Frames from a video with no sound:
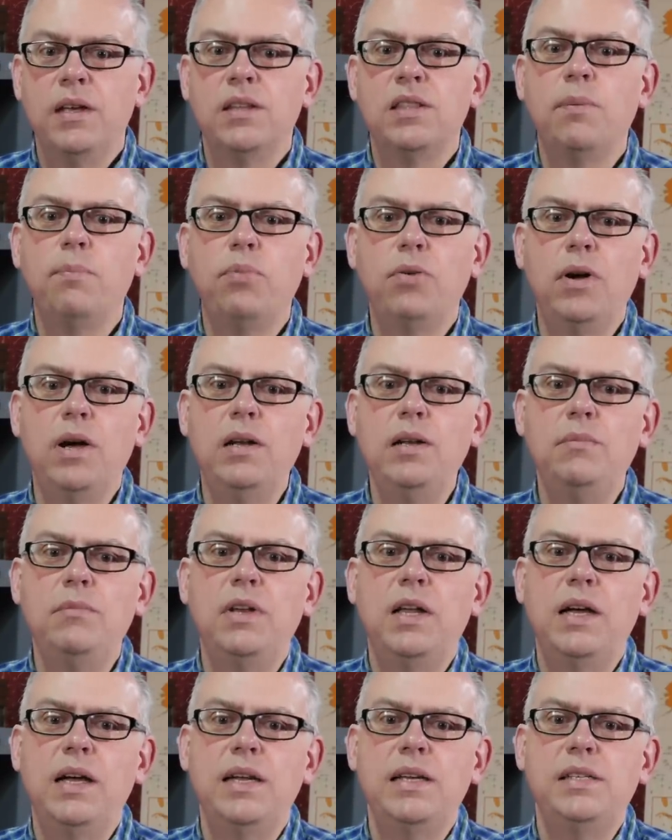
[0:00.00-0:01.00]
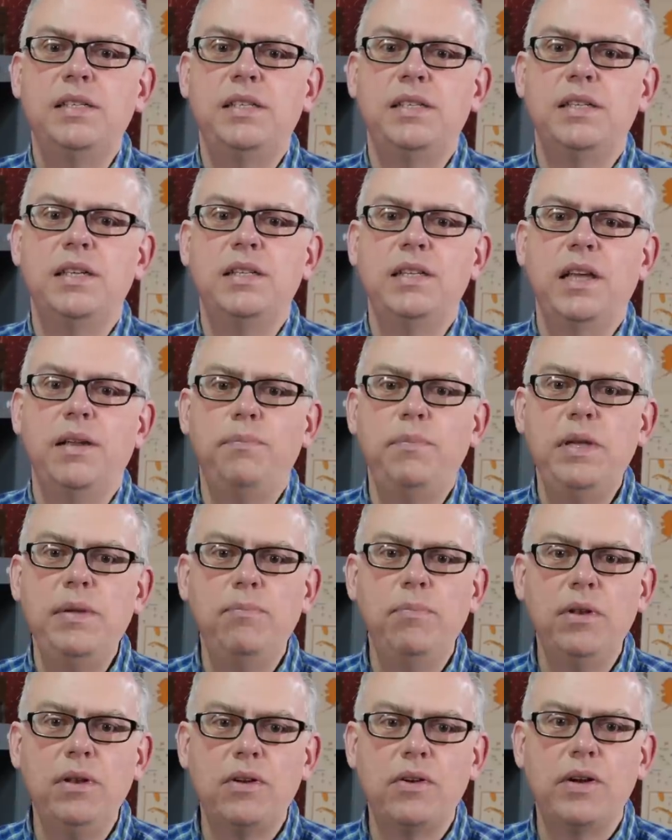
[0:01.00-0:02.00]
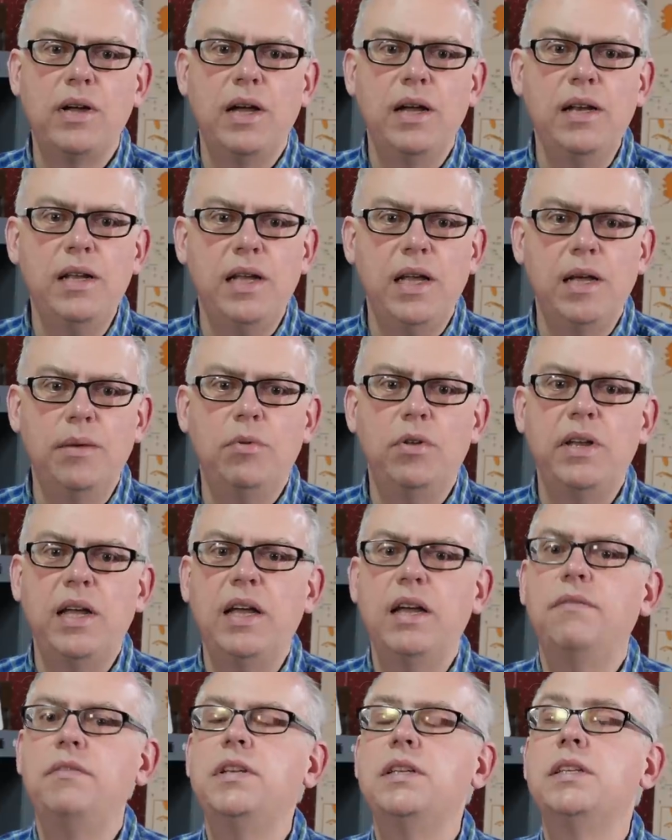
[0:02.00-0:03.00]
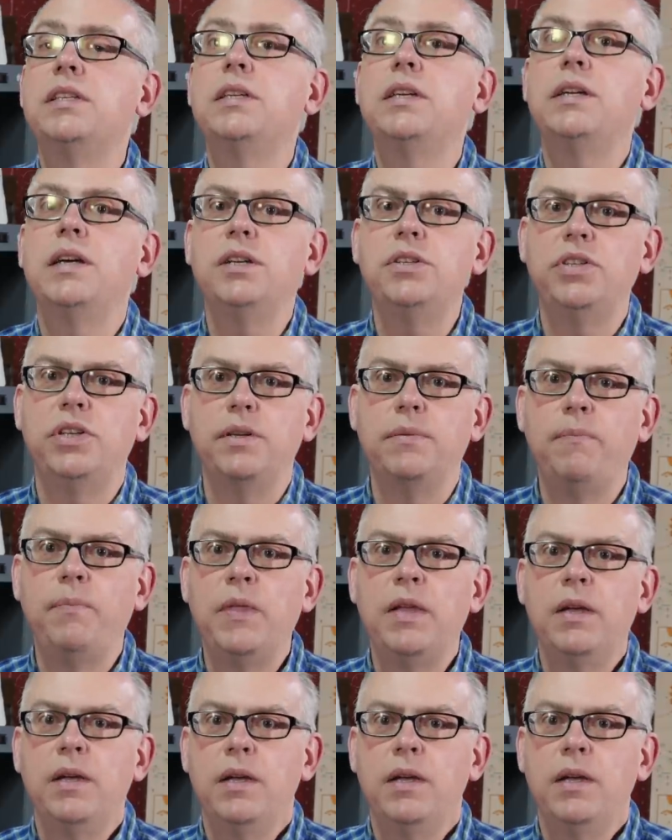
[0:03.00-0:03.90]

The problem lies in that people are unable to have a discussion